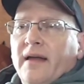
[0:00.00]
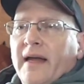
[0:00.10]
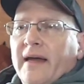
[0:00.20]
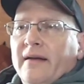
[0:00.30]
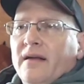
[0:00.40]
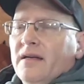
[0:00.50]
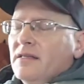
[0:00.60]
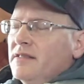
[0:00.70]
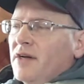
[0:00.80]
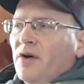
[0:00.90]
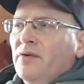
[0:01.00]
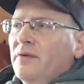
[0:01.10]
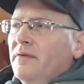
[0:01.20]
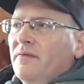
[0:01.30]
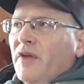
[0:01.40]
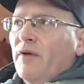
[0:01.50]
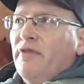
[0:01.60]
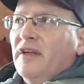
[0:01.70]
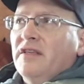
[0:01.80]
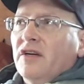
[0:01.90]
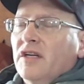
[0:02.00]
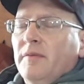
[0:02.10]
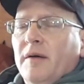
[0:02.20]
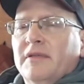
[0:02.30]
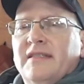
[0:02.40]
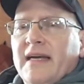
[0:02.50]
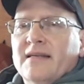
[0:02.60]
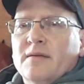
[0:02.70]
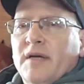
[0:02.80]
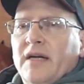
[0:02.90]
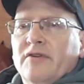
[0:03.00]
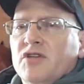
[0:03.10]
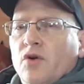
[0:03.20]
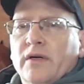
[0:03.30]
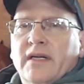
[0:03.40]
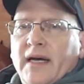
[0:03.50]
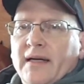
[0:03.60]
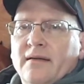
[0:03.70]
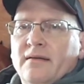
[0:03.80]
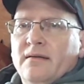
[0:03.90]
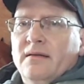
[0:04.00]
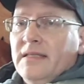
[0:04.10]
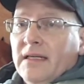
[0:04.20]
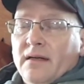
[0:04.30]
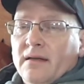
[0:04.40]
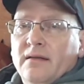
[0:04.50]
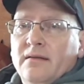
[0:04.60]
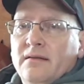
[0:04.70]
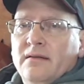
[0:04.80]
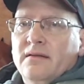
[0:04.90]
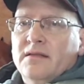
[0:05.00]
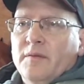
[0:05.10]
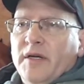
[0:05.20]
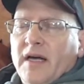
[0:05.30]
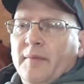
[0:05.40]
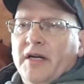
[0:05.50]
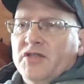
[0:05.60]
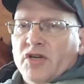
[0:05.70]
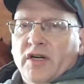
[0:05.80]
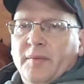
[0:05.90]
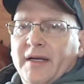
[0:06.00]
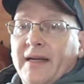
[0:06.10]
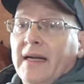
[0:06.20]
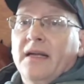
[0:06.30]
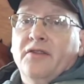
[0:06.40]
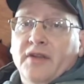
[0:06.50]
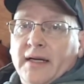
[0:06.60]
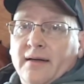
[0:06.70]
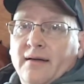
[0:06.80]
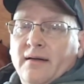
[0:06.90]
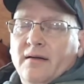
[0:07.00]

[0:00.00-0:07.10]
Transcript: And don't think that you're going to be able to take some kind of a shortcut deal to becoming a journeyman anything,